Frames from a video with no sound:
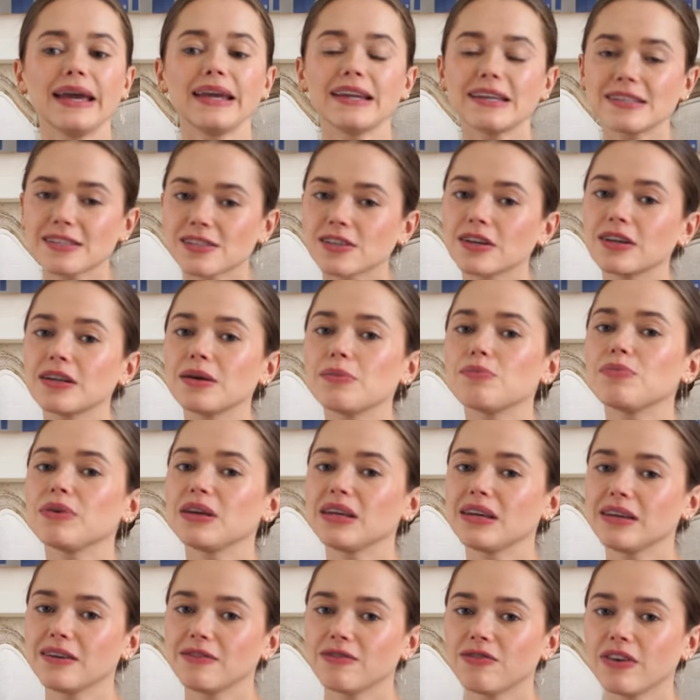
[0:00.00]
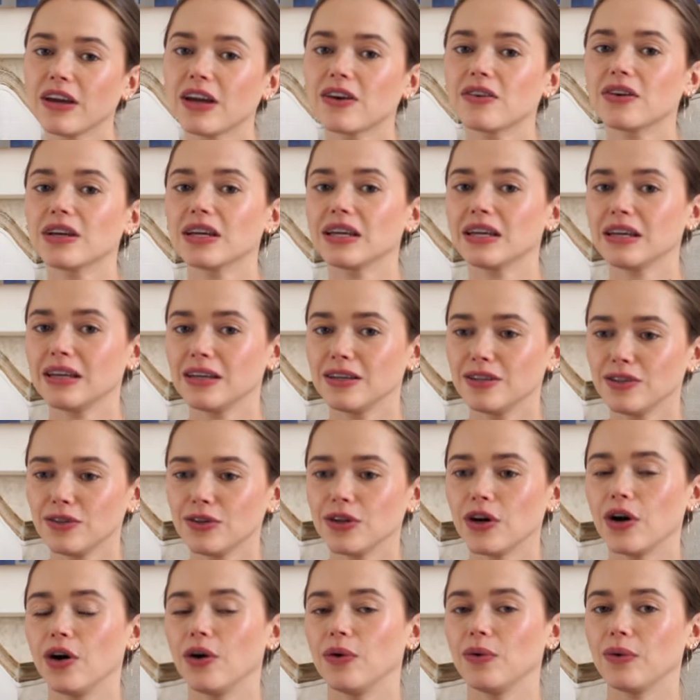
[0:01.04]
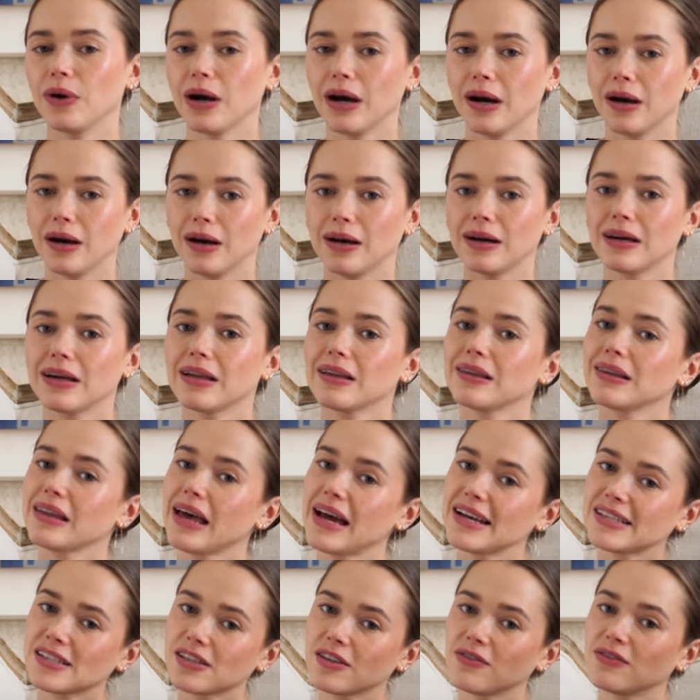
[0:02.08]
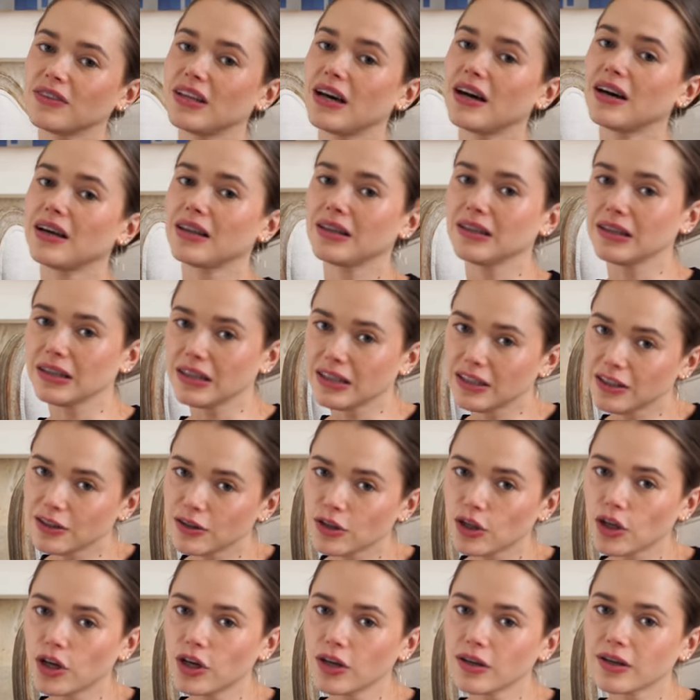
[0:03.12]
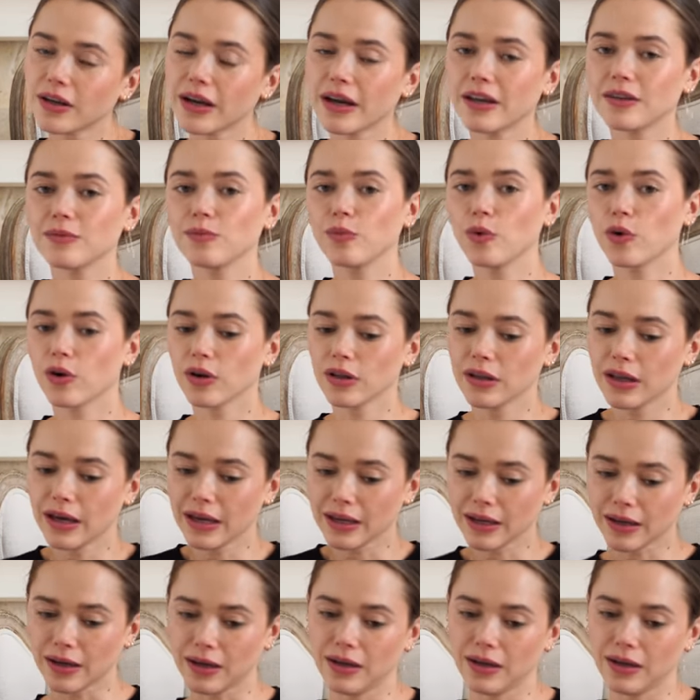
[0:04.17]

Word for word: It is gonna be very, you know, uh, less of the lean look and more like